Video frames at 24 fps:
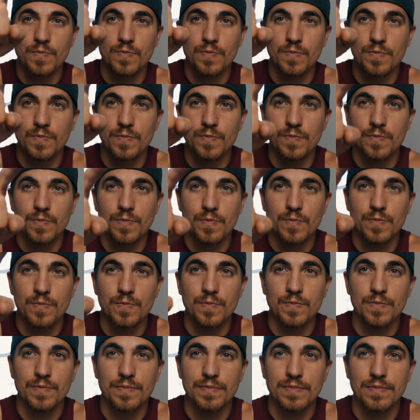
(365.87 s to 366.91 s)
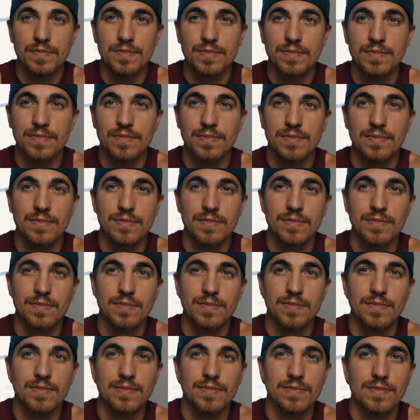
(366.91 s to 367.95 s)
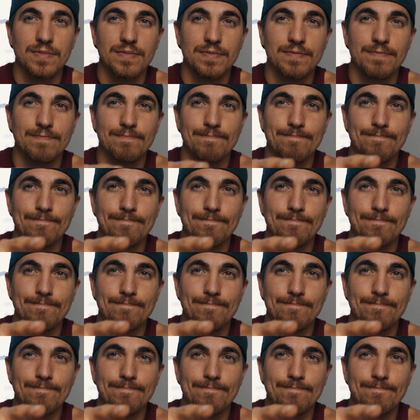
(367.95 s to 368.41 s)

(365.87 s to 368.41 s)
No one is speaking in this clip.